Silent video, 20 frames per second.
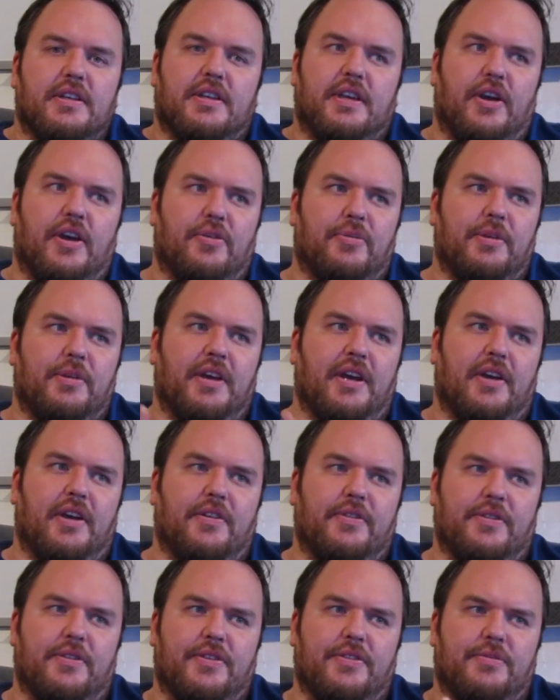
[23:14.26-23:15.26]
Count me out
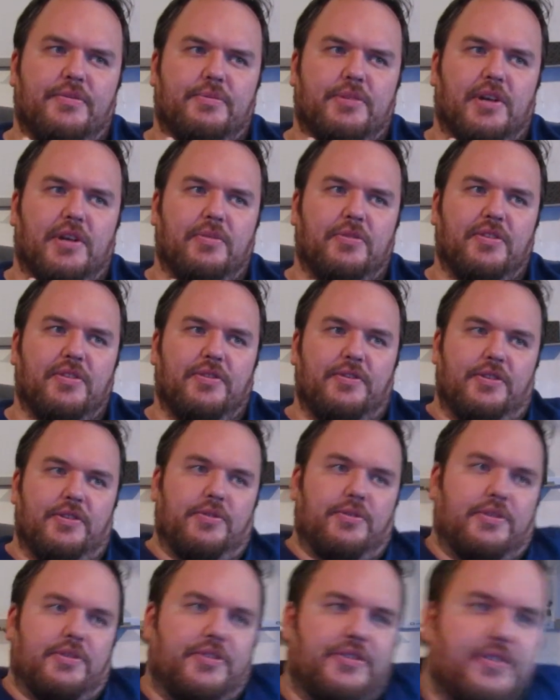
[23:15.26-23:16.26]
of this prophecy of
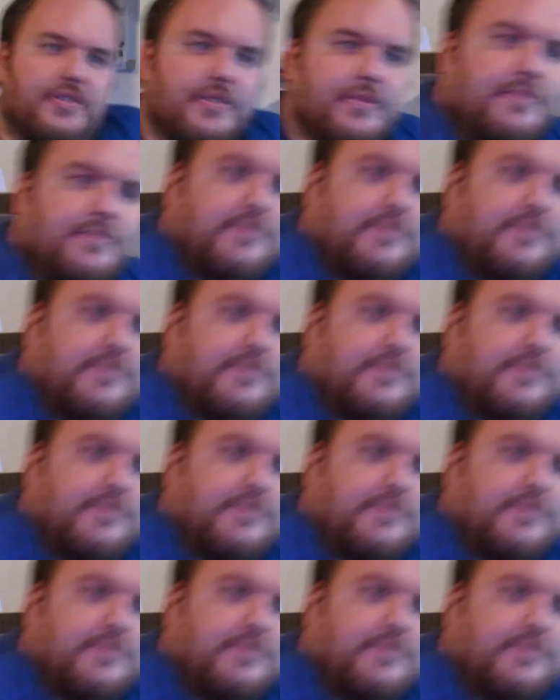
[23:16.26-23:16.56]
yours.